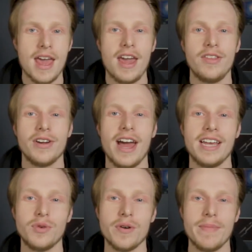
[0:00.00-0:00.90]
Hey there
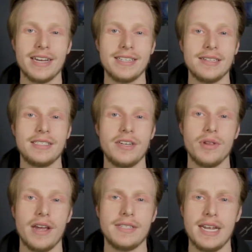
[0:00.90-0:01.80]
guys, welcome back to the
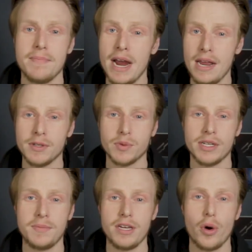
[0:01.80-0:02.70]
CEO Life. Today my name is
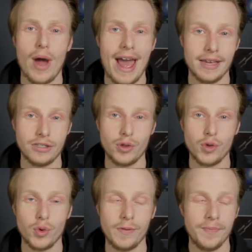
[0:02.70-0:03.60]
Wes Beiko as
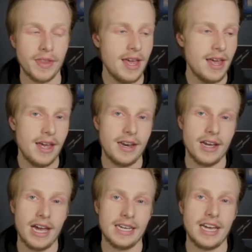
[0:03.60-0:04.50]
usual.
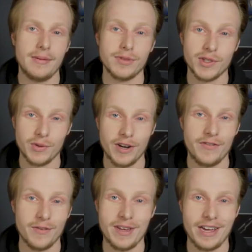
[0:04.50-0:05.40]
Now guys, I am
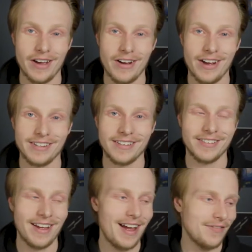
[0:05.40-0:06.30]
sorry for being gone
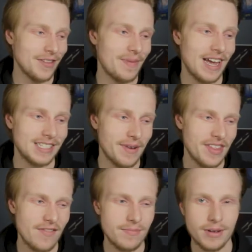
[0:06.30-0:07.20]
uh, for the past
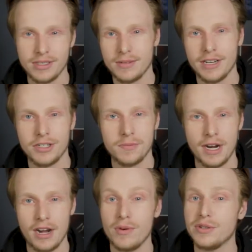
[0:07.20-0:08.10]
month. Haven't posted much,
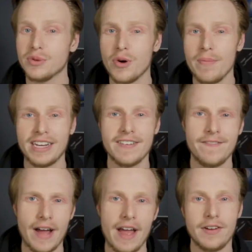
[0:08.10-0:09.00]
but anyways, we're going back to
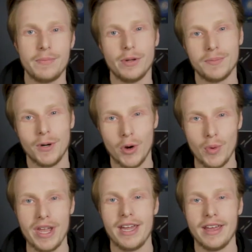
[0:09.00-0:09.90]
five uploads per
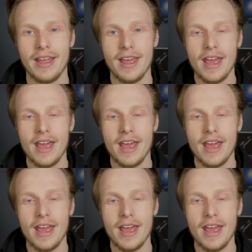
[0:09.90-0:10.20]
week.